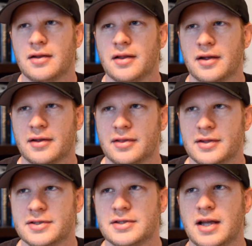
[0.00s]
like
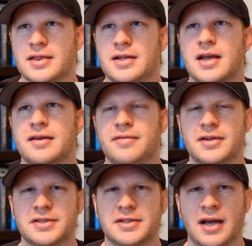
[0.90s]
this, at the end of
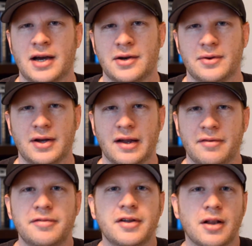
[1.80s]
this, how do I
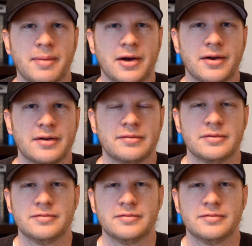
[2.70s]
feel about it?